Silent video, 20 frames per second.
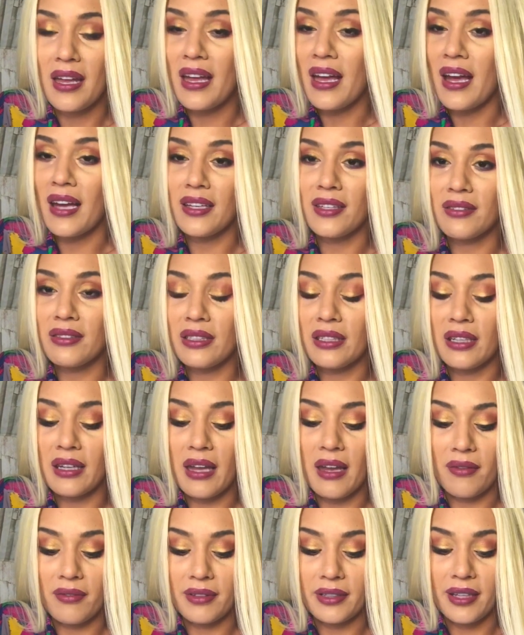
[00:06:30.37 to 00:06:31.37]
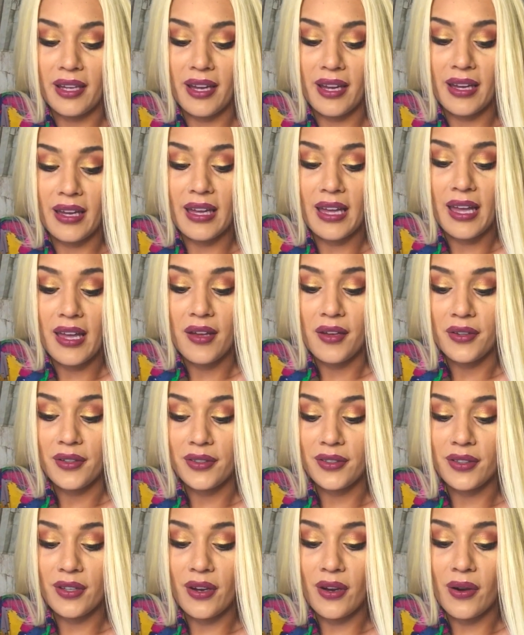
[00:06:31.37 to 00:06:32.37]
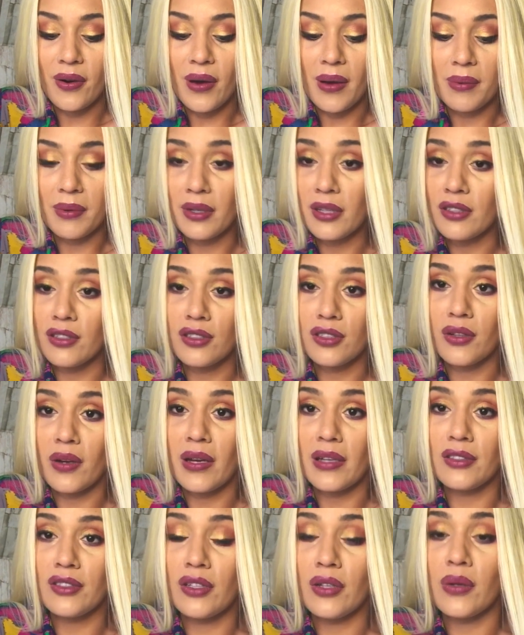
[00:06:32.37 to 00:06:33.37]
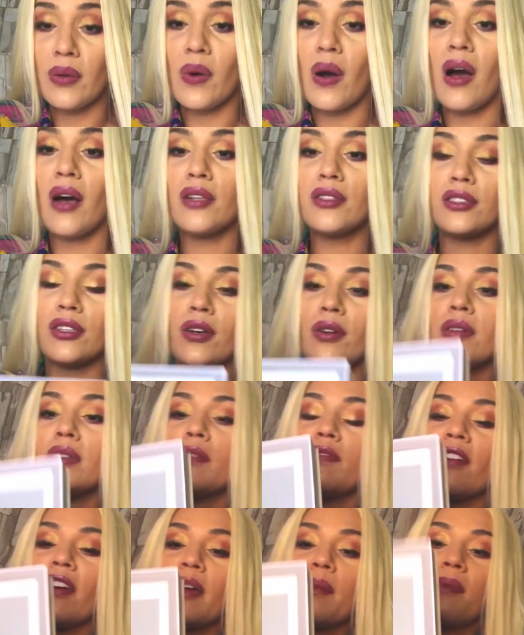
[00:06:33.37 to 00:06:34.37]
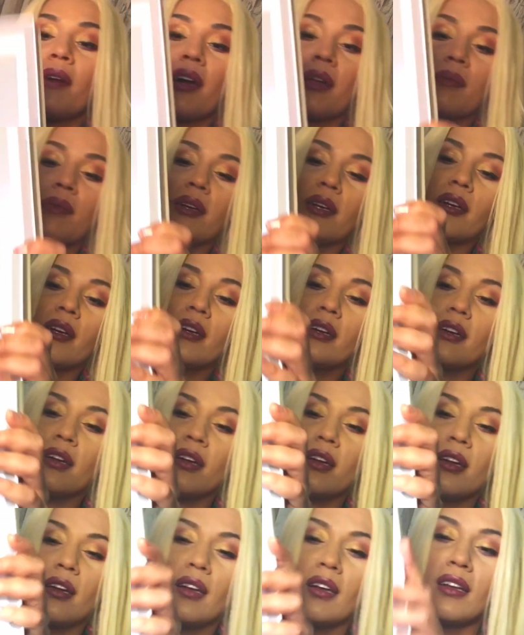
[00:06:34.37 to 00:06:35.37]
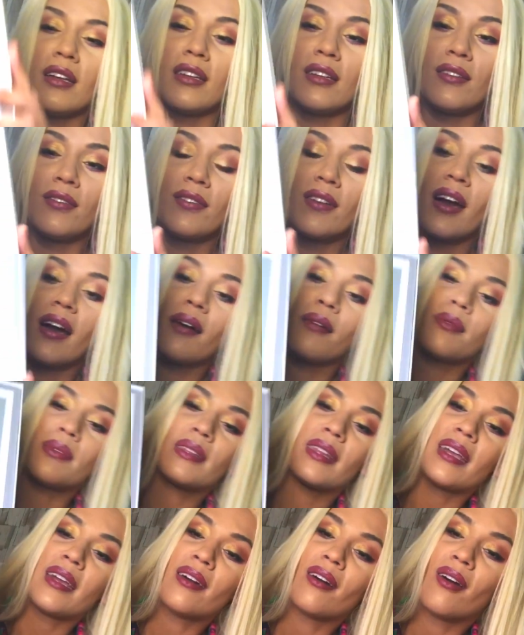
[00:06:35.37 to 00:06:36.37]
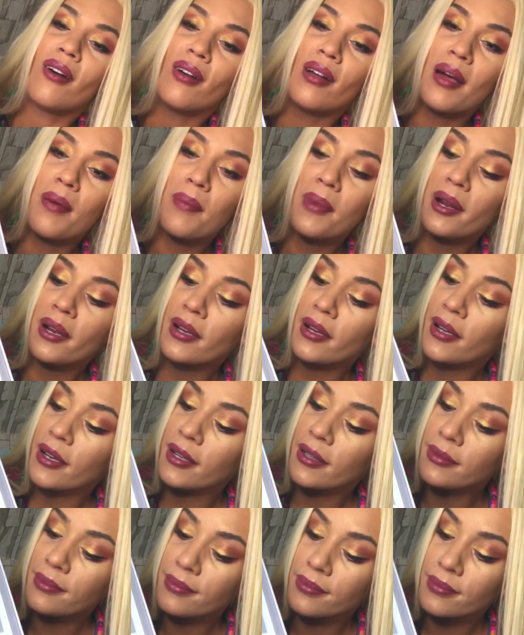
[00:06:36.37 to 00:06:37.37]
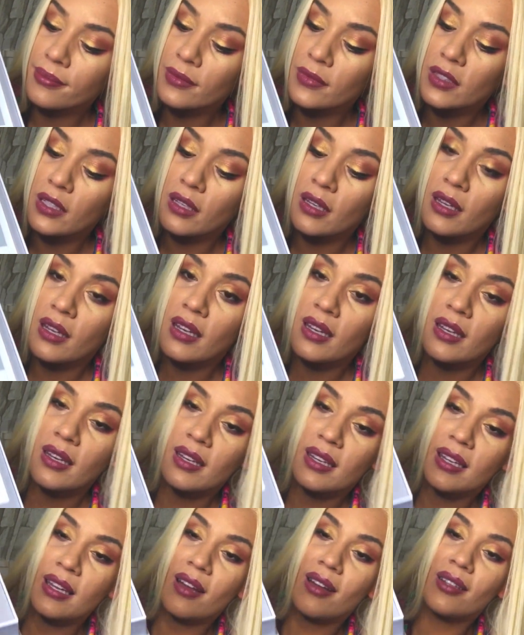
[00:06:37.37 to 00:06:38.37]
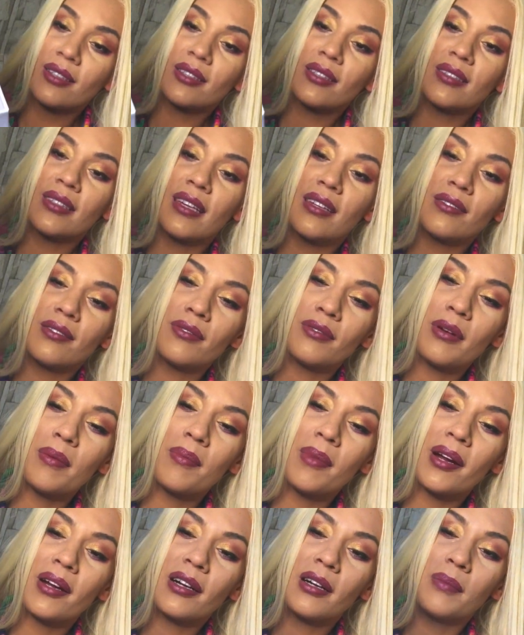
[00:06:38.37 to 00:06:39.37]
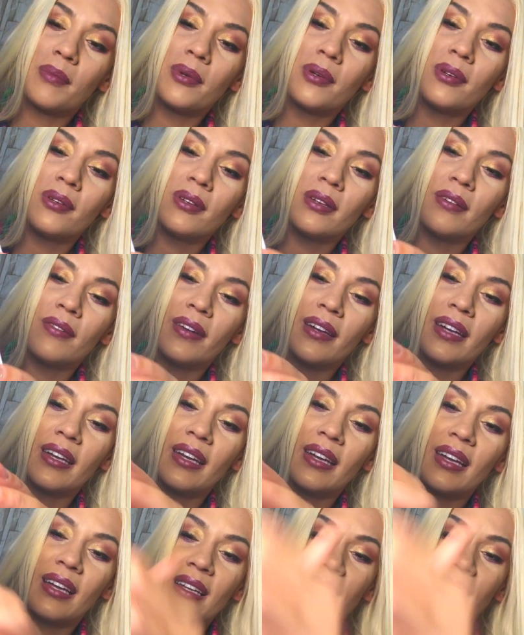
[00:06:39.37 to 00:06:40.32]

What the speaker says: I use it every day. So I'm going to just go ahead and show you. Also, at the very bottom here, you've got what they call a marker. And it also says reMarkable. If I can get,